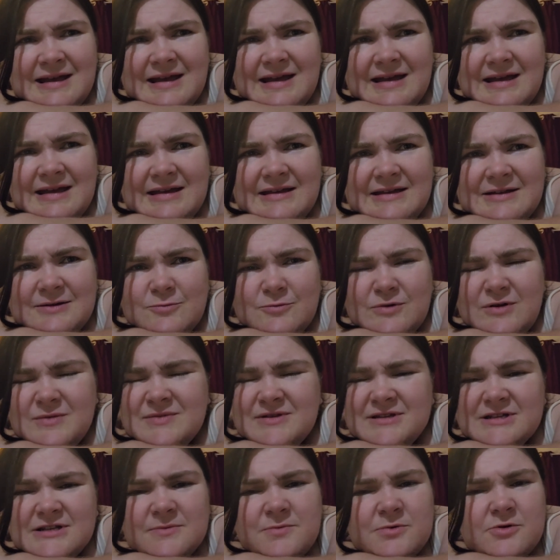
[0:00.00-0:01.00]
and
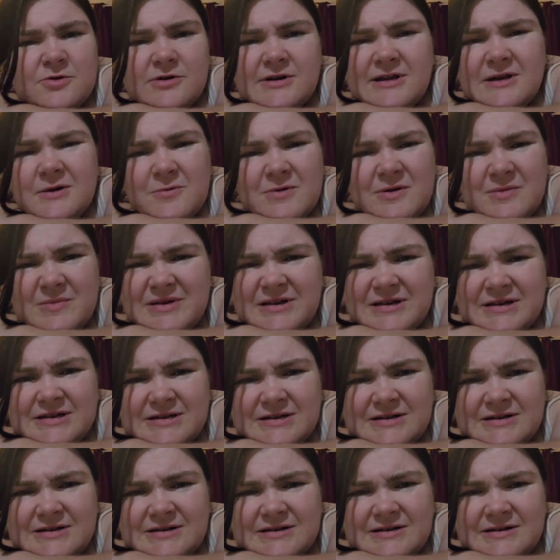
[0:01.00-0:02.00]
women supporting
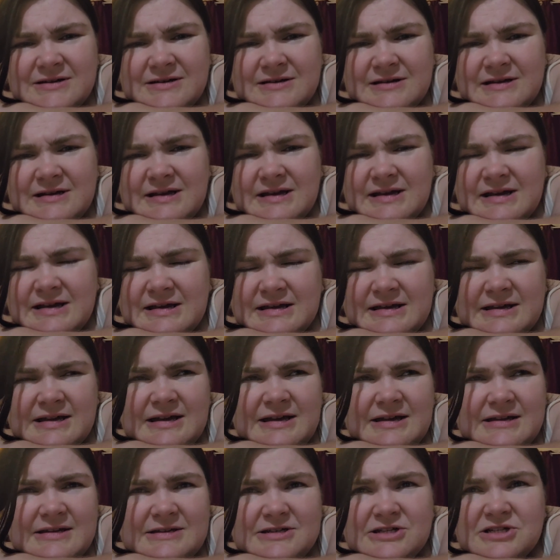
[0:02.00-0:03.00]
women
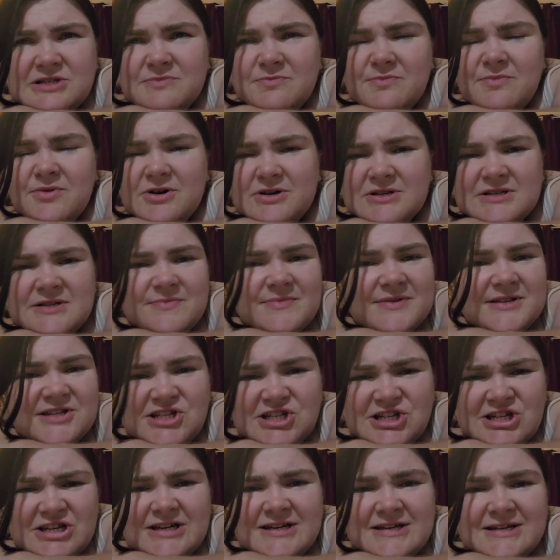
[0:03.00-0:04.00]
and just boss
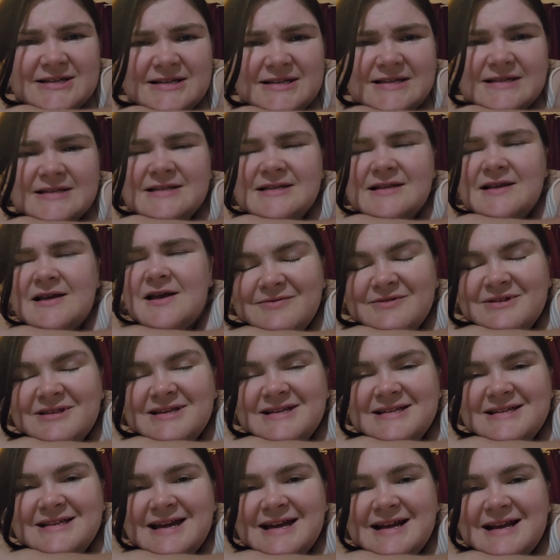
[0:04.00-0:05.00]
bitches. I'm really
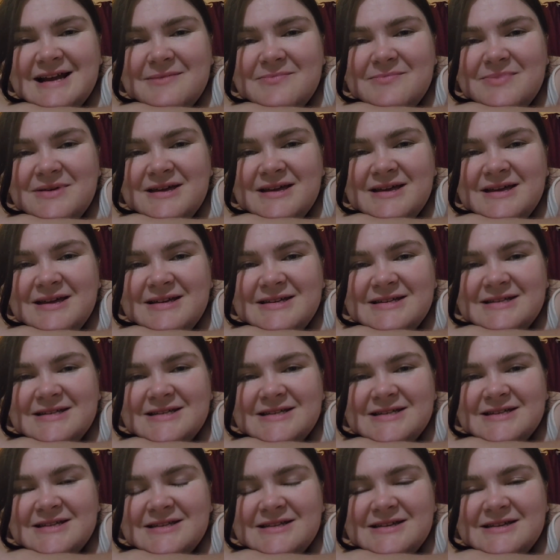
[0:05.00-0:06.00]
sad I
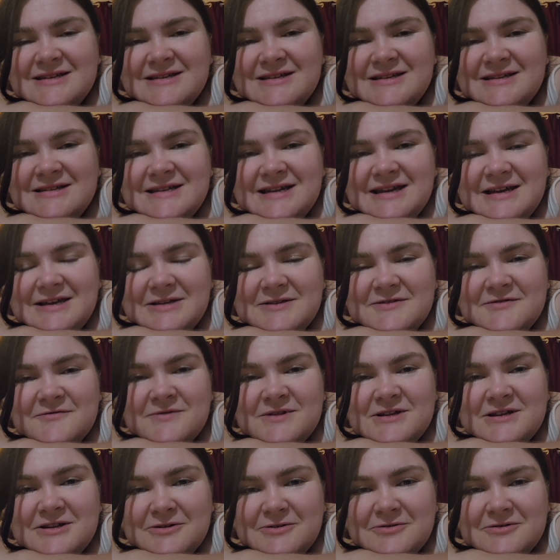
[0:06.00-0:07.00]
picked the Tales from
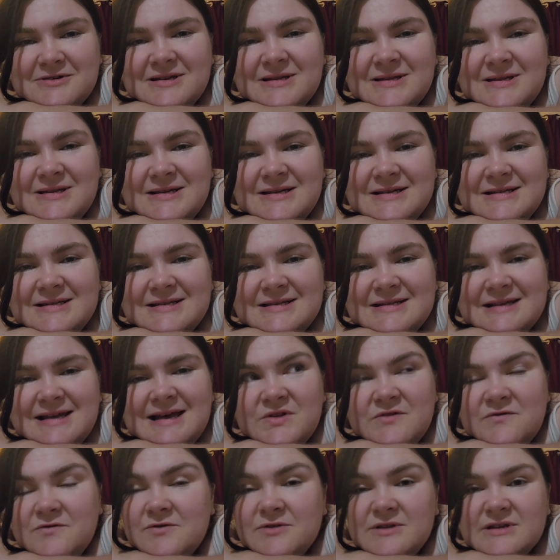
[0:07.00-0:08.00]
the Naughty List
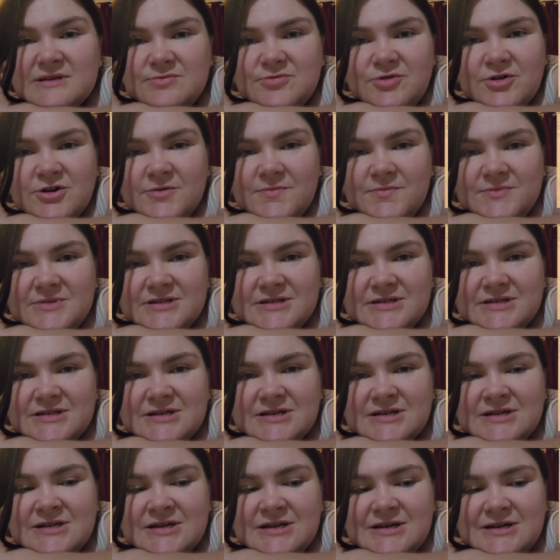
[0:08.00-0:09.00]
for this prompt
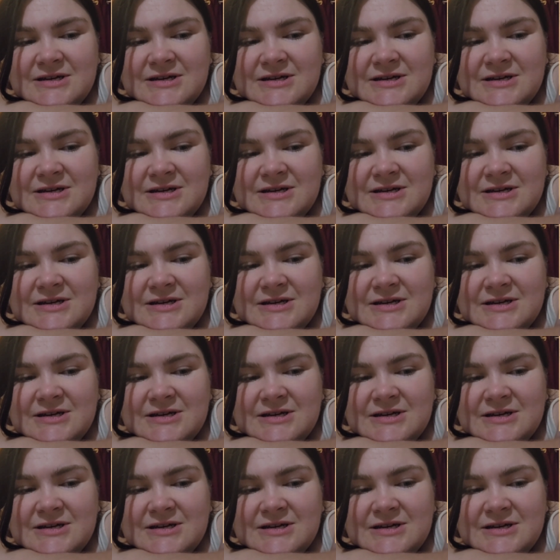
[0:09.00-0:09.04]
